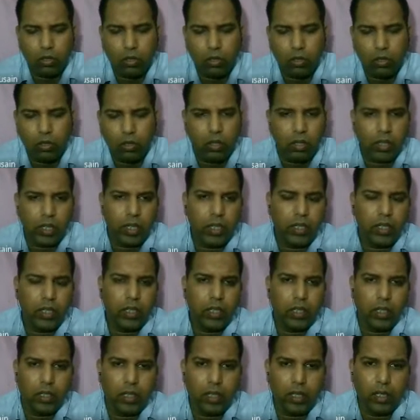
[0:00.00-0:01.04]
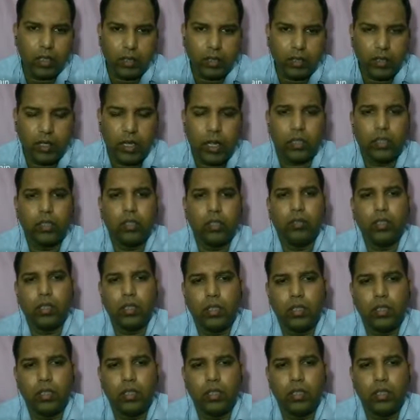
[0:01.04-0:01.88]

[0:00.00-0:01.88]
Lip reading: or any careless activity.